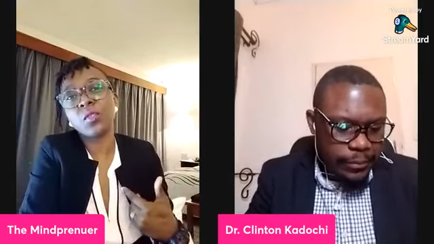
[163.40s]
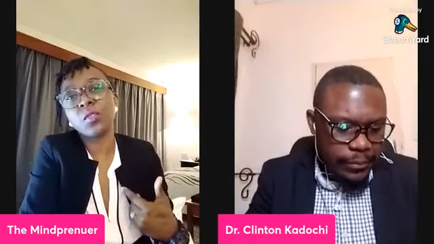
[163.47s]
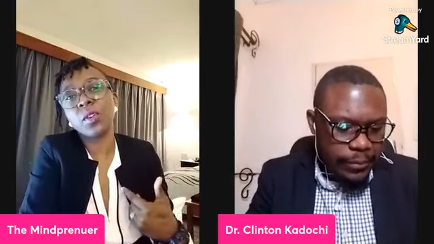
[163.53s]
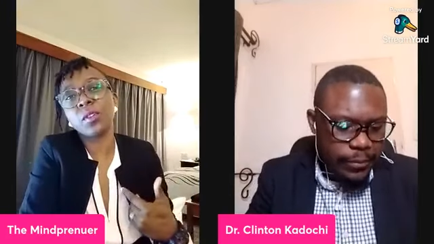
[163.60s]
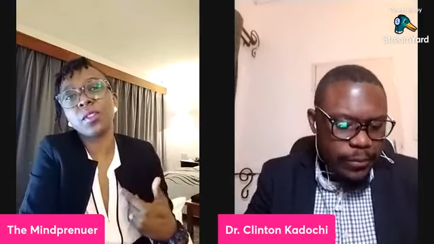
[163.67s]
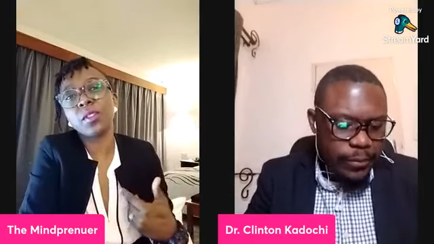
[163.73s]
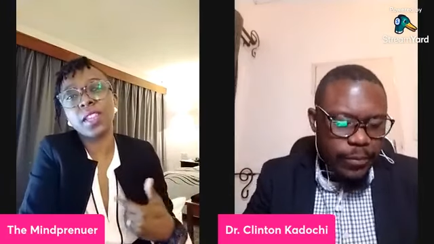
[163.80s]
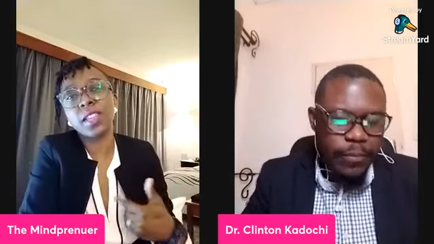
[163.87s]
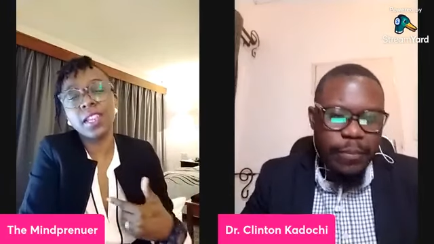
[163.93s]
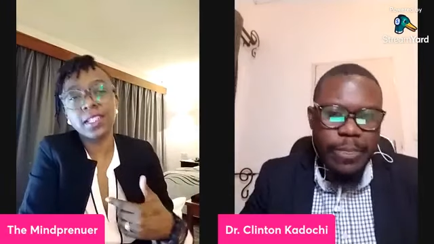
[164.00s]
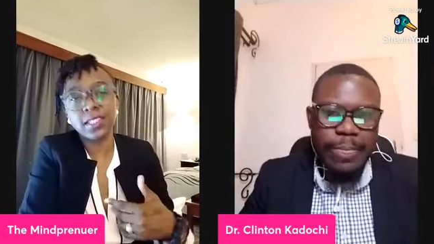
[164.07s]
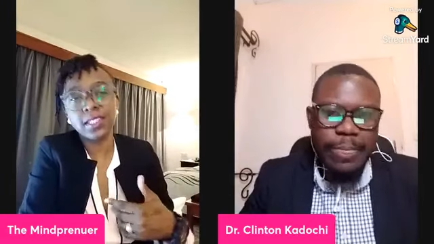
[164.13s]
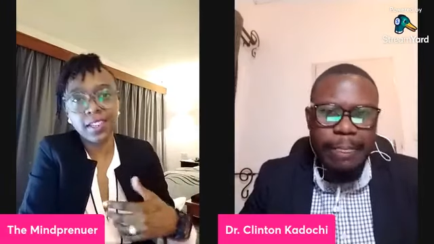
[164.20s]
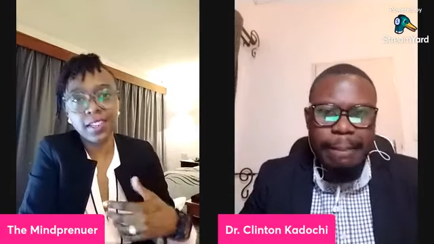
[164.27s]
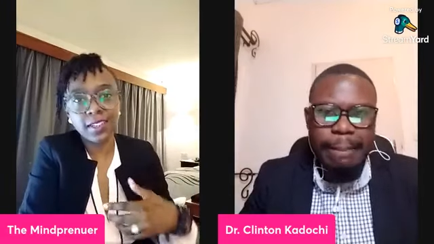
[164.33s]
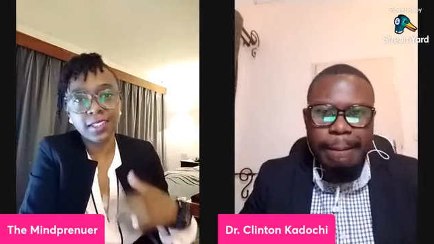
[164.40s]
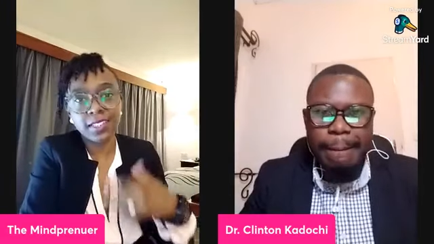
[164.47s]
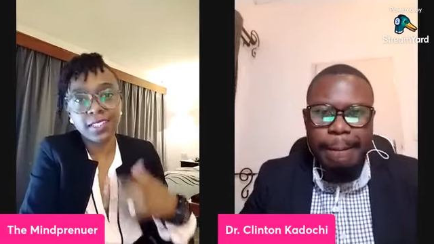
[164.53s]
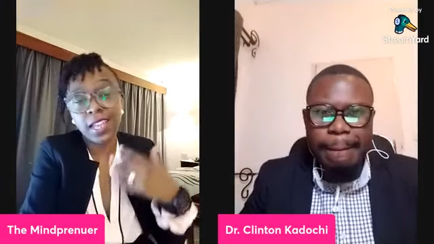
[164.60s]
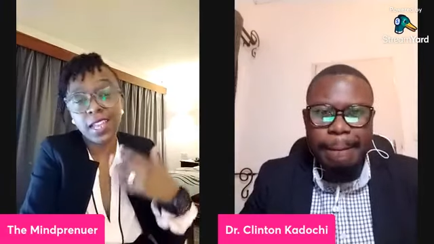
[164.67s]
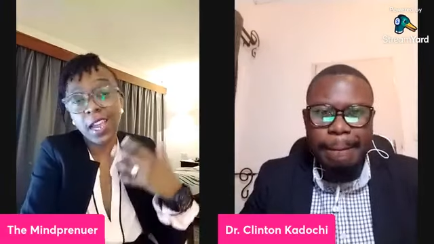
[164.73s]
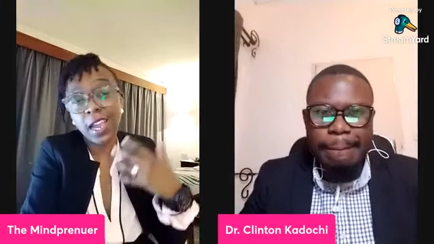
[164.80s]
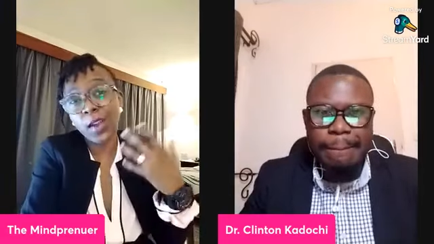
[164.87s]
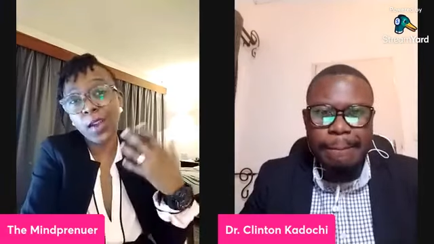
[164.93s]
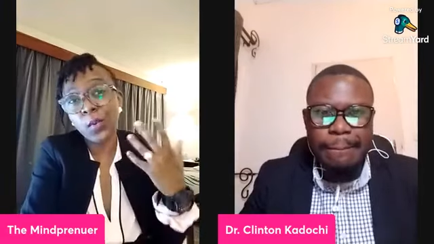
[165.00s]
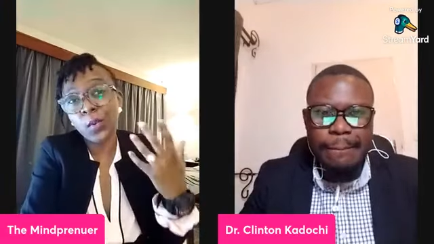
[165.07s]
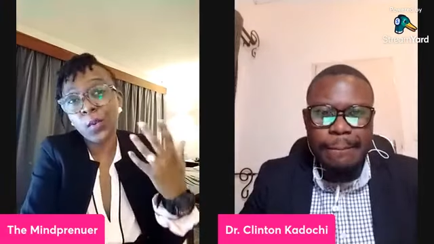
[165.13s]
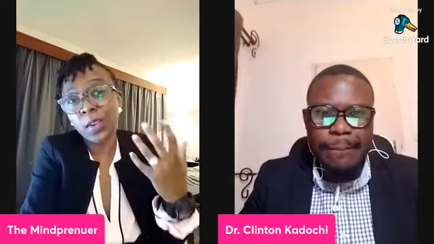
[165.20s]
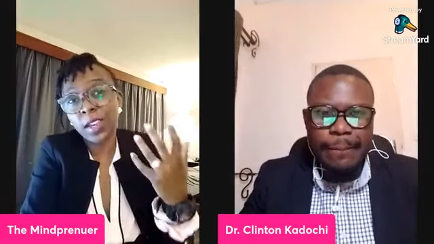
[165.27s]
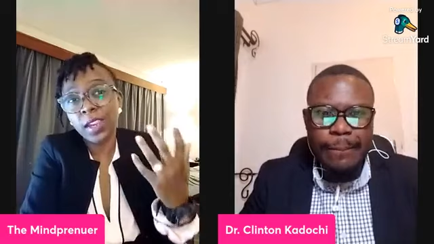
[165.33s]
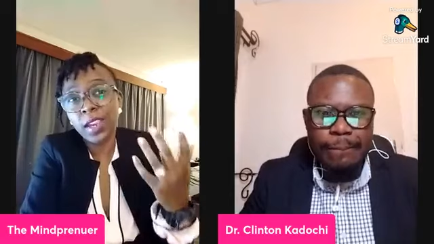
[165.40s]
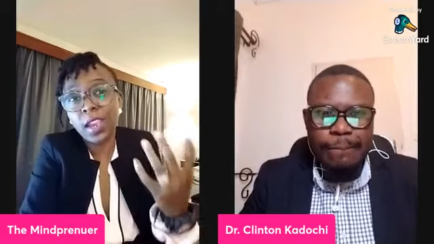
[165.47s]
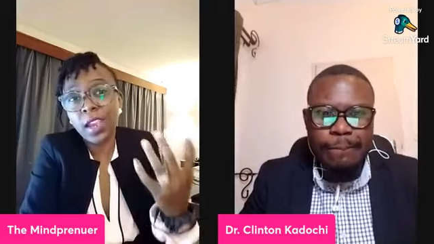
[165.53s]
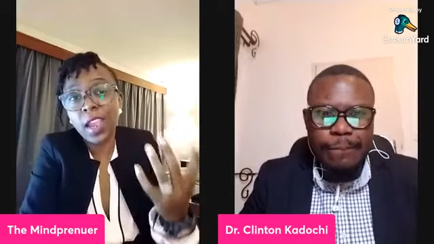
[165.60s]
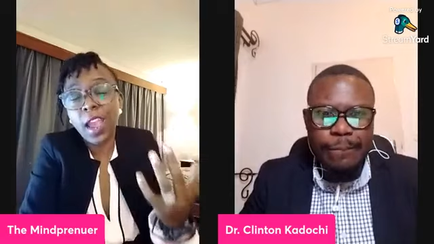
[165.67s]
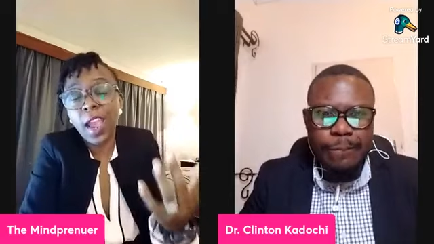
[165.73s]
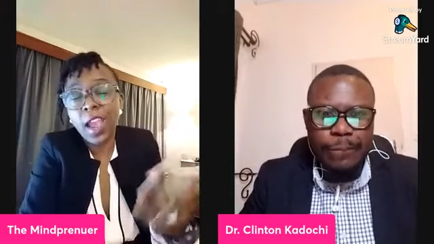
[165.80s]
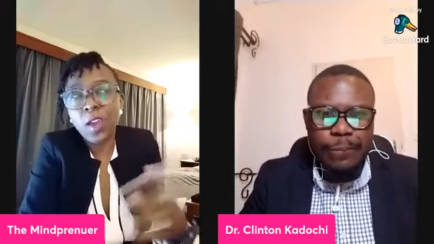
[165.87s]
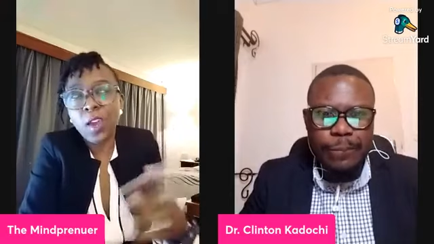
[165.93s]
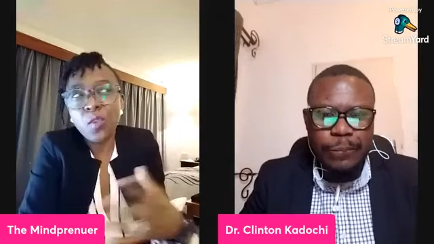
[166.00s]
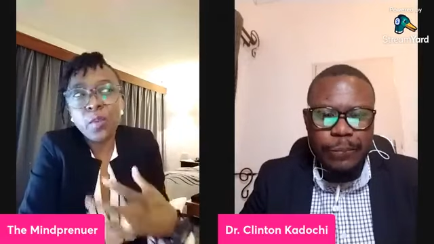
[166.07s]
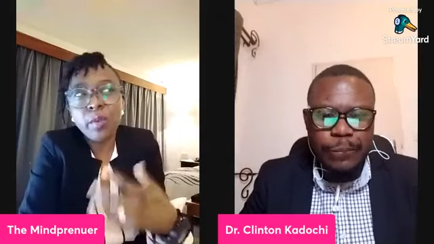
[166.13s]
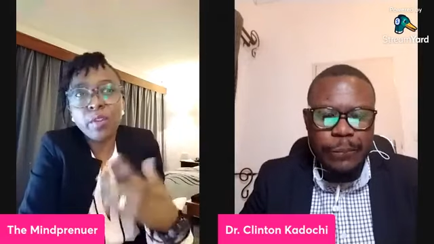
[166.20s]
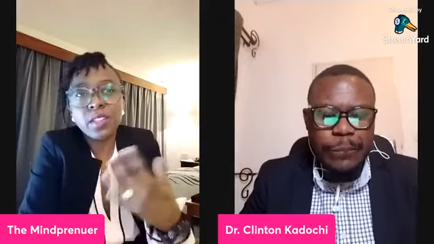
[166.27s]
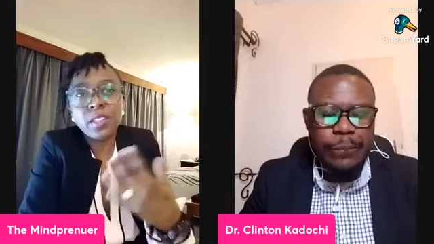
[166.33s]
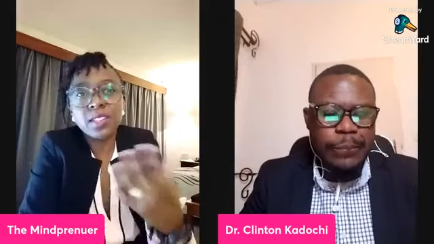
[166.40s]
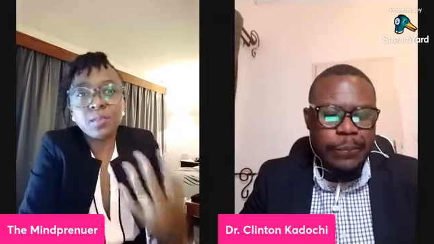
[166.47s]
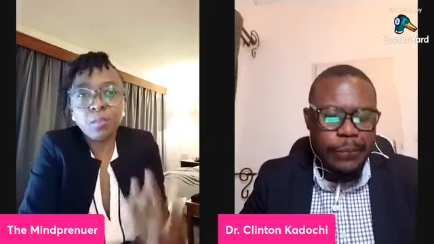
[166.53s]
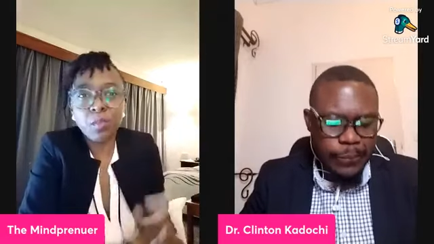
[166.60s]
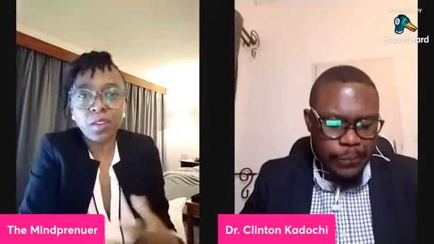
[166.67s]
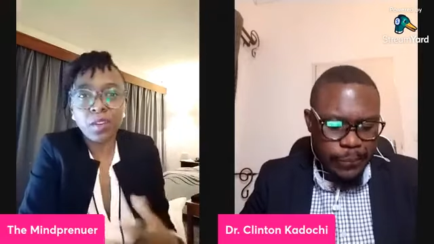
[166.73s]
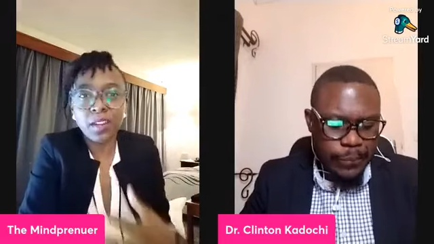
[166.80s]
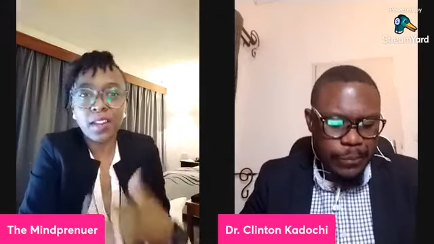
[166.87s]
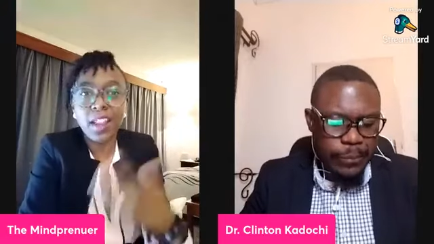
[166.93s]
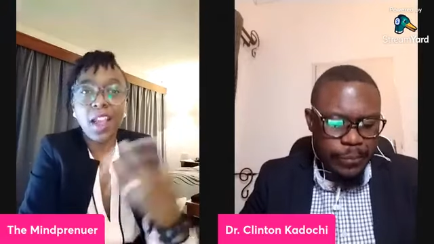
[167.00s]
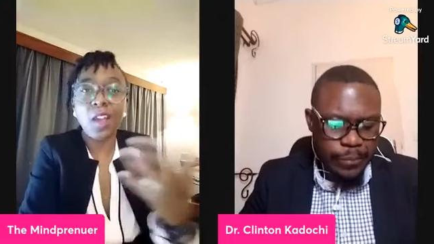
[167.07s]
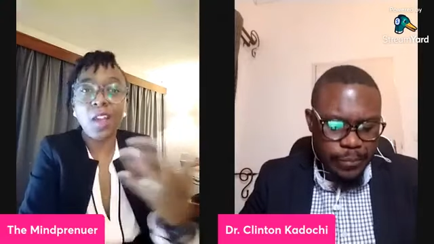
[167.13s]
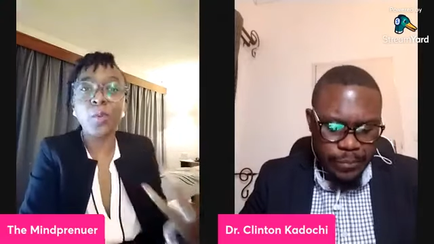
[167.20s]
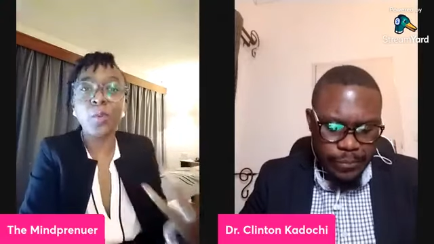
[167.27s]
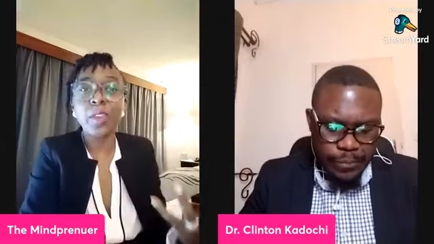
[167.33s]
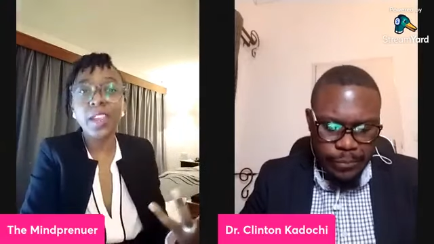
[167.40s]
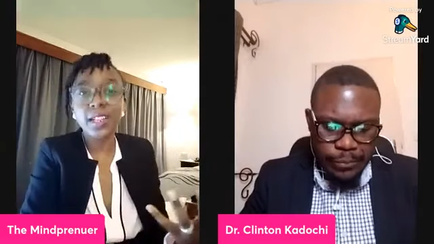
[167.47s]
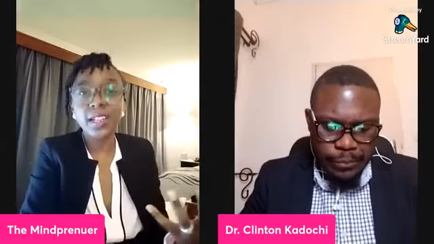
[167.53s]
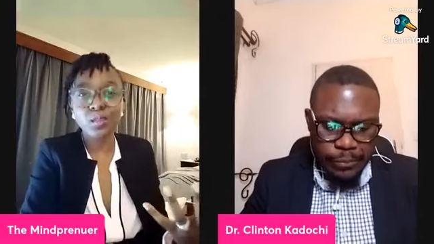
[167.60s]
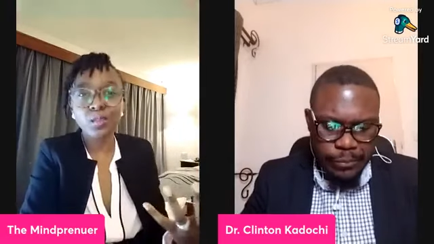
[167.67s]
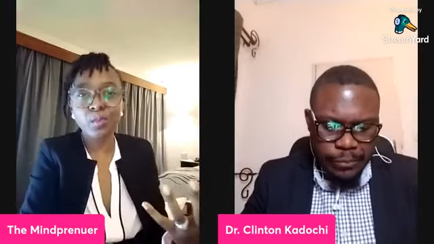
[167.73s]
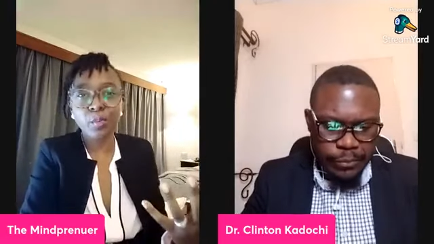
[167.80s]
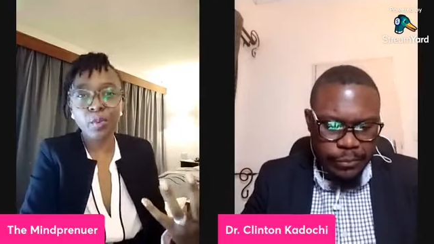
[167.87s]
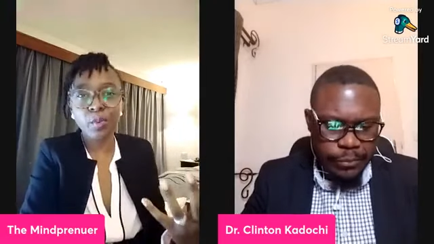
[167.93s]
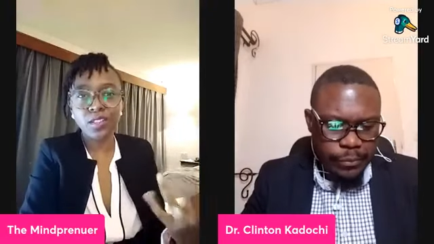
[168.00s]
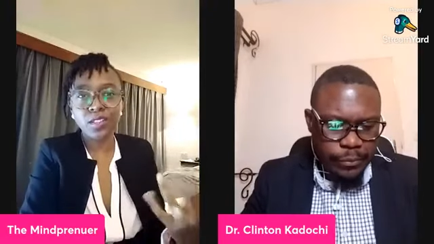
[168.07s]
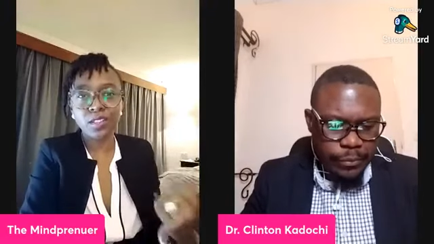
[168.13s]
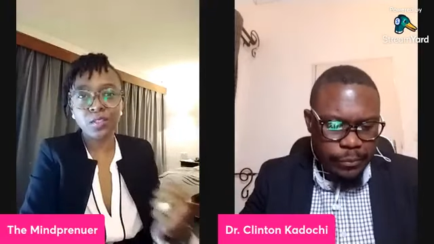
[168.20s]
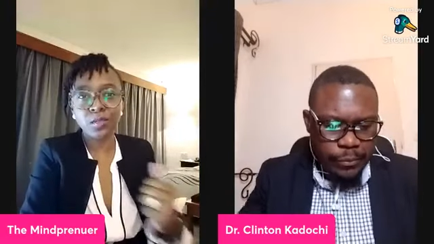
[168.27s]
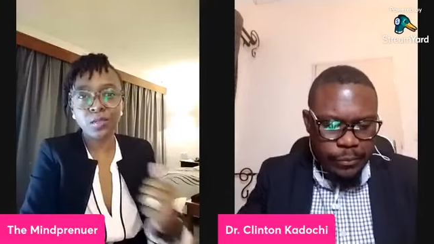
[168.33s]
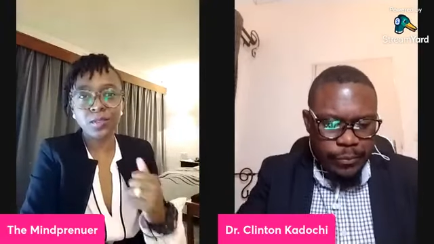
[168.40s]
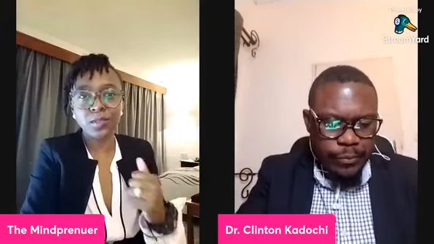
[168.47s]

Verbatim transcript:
Speaker 1: on, on the inside and it's how we how we respond and how we express those.